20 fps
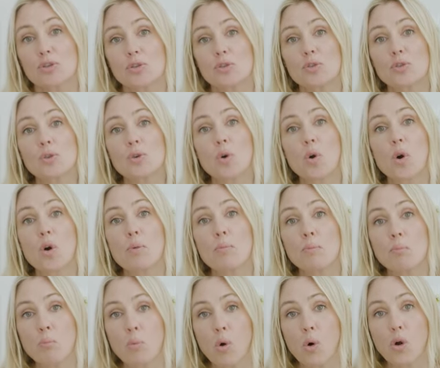to your
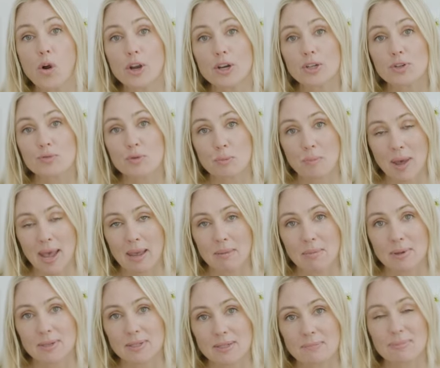mortgage
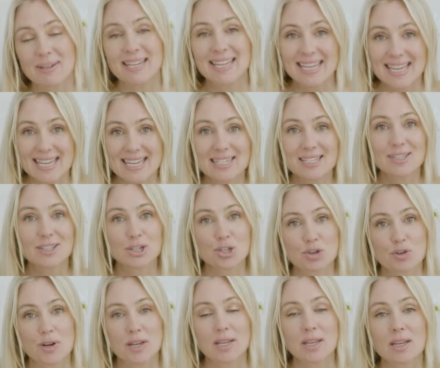repayments. But here's the
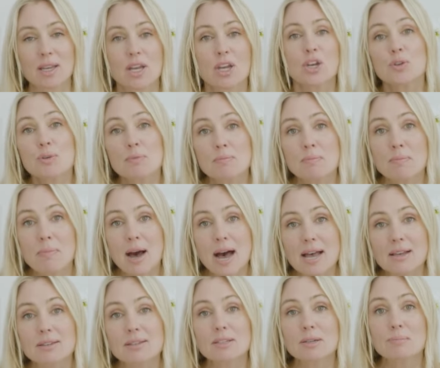trick. You
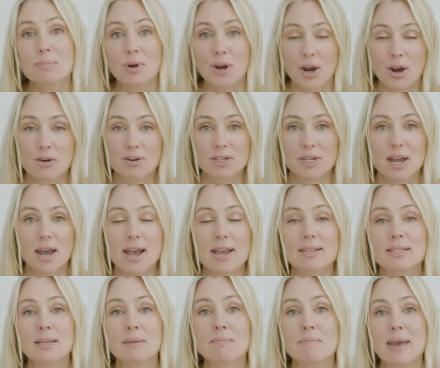must
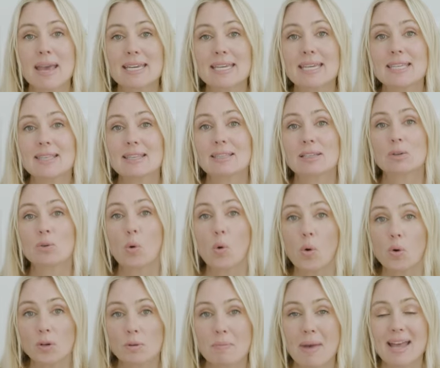prioritize making this an
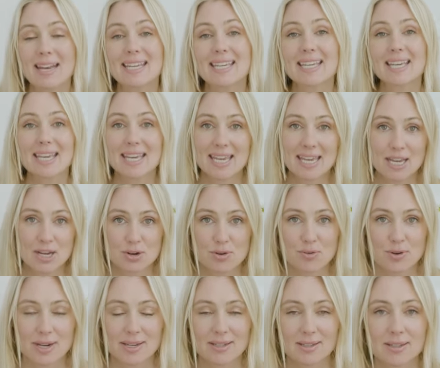automatic
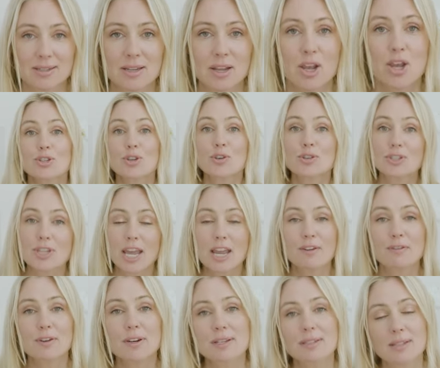increase. So
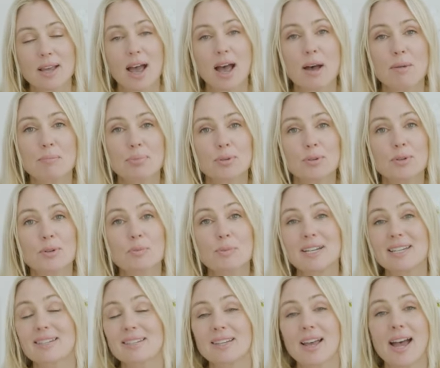say, for example,
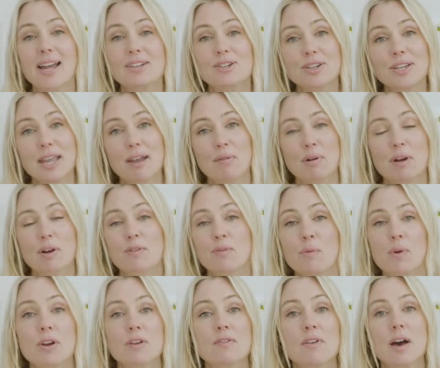we decide to get rid
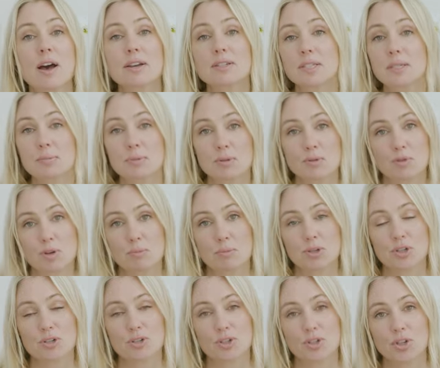of one of our
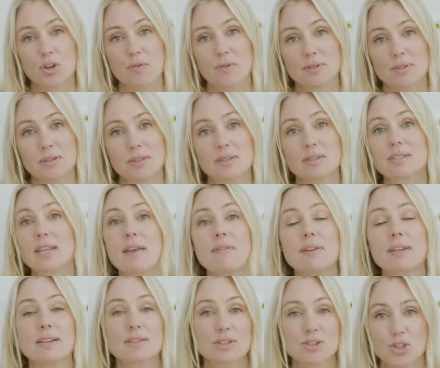subscription services,
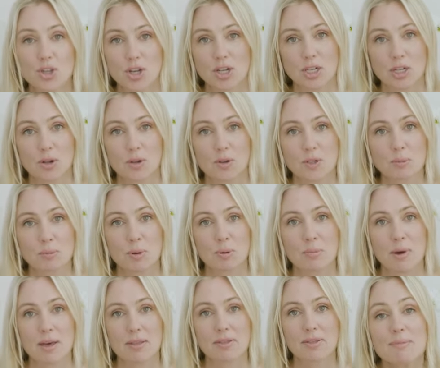saving us $30 per
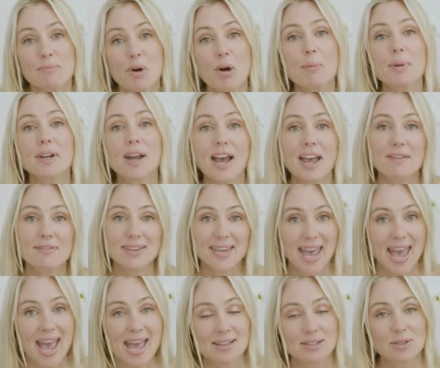month. The moment I have
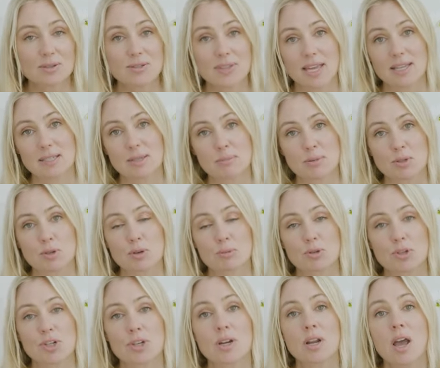canceled that
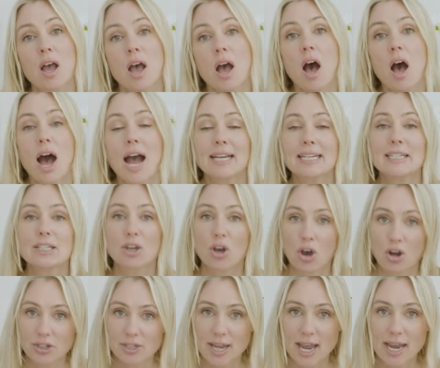subscription, I need to
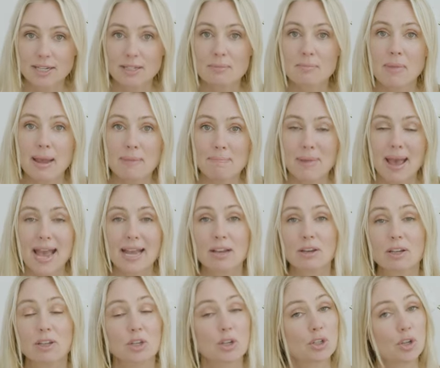contact my
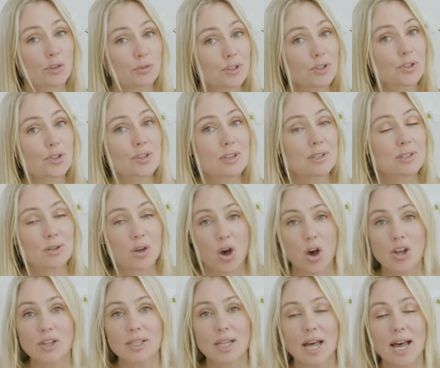bank, you can often do this
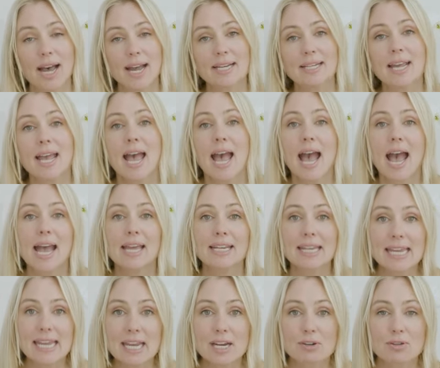online, and
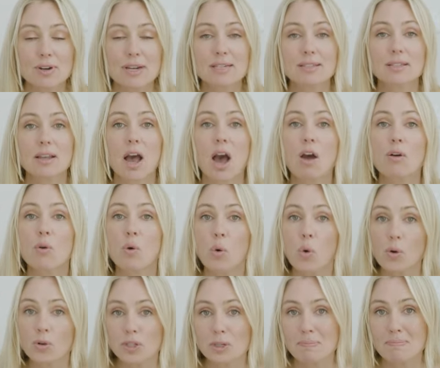increase our
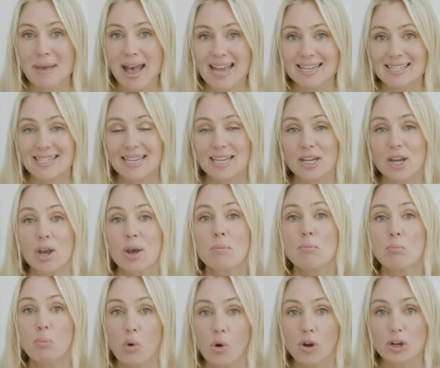automatic
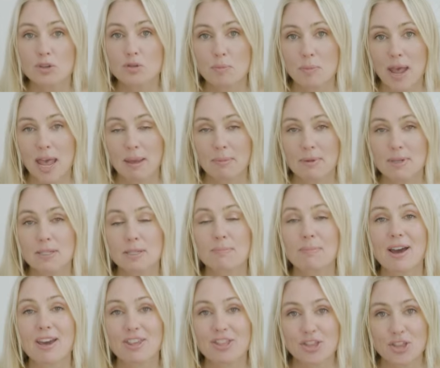mortgage repayments
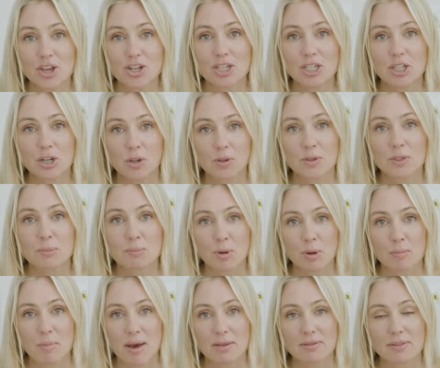by $30
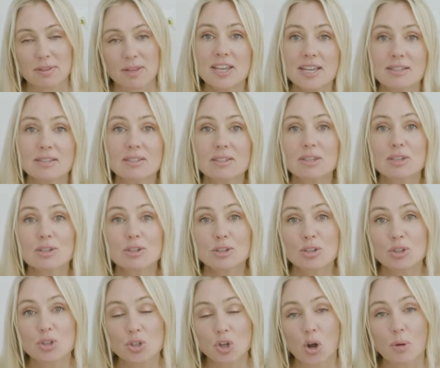per month. This
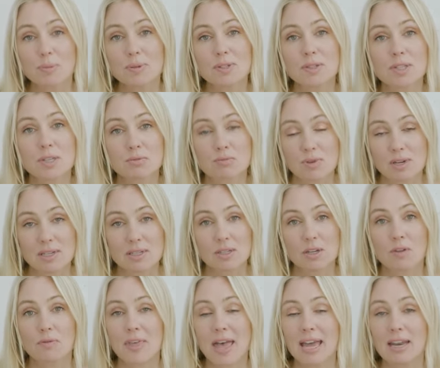stops the
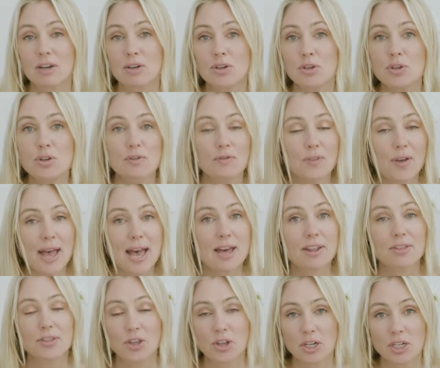risk of that
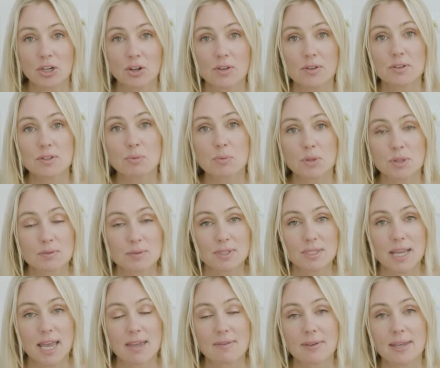newfound $30 worth of
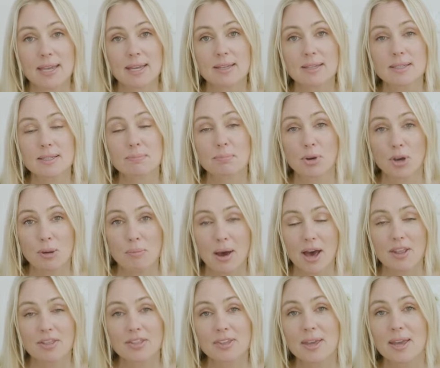savings per
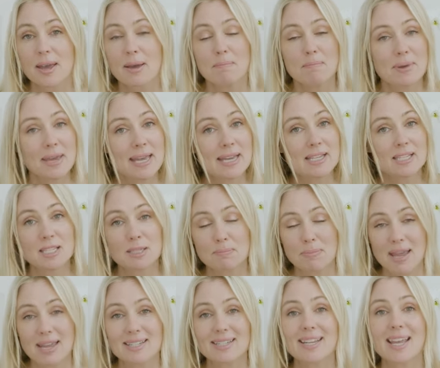month being
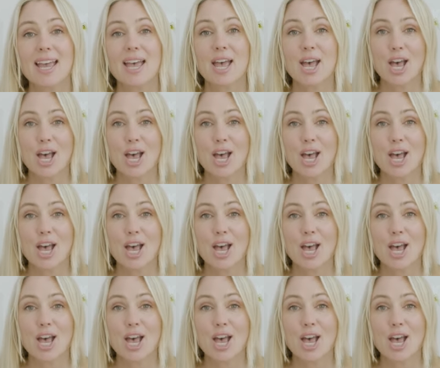spent